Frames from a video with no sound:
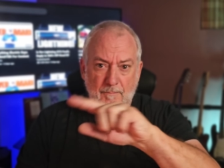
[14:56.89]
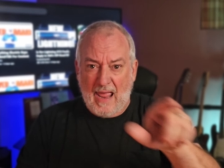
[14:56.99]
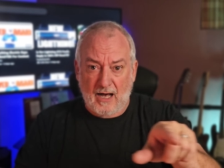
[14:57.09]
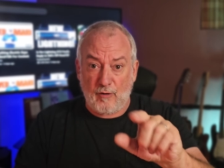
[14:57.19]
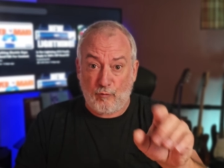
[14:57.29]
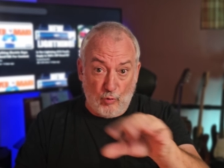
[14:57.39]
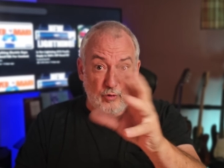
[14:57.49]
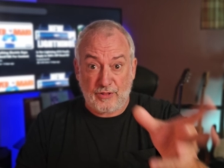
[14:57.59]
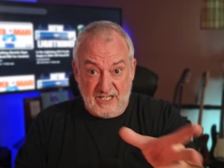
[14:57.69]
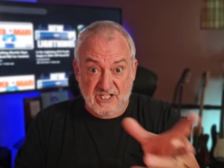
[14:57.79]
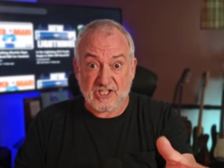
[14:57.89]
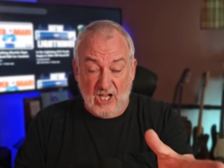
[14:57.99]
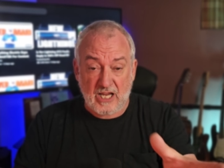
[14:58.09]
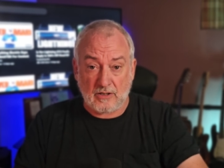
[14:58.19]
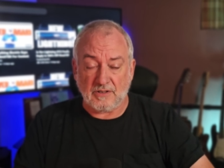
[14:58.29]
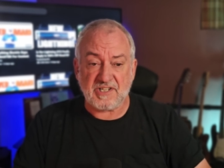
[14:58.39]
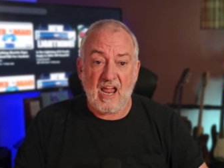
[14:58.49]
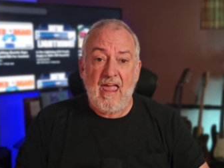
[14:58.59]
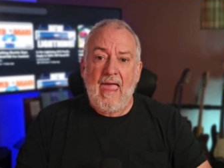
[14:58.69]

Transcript: back and forth these cycles.